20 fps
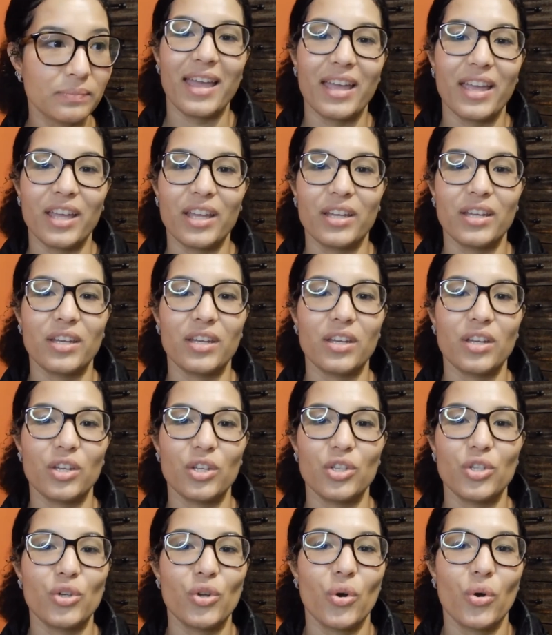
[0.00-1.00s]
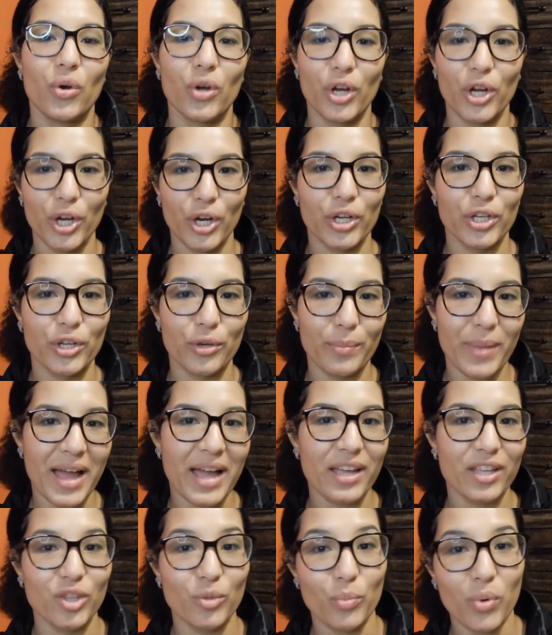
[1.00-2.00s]
and you don't hurt your
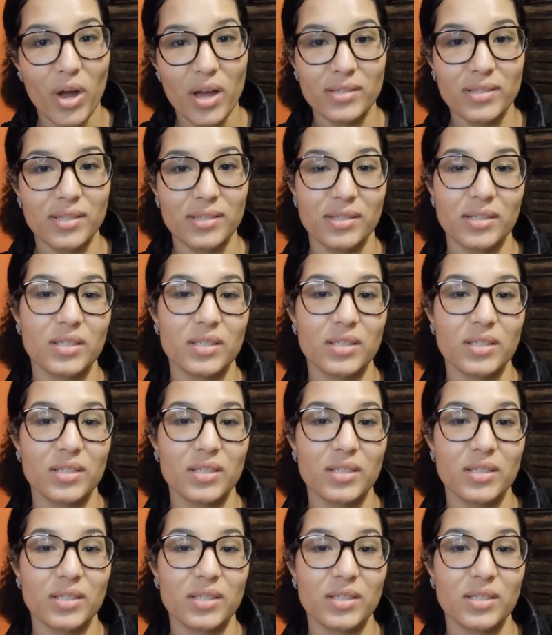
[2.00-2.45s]
back in the process,